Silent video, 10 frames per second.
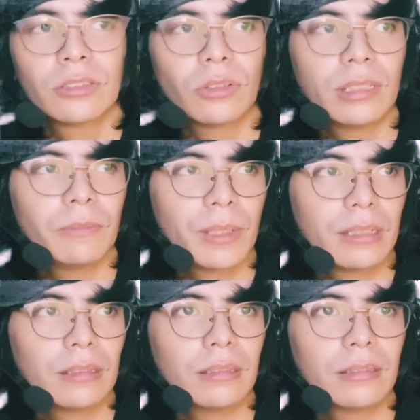So this
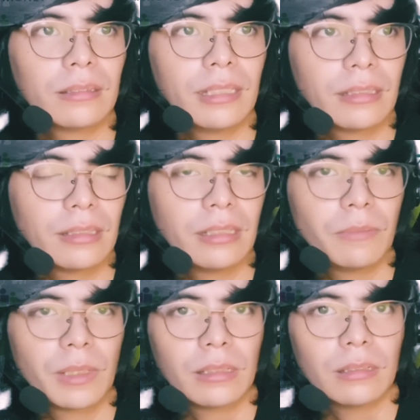is a
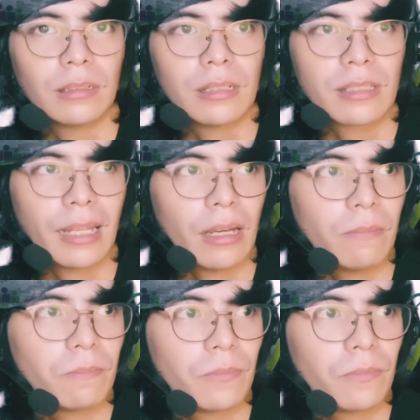typical setup.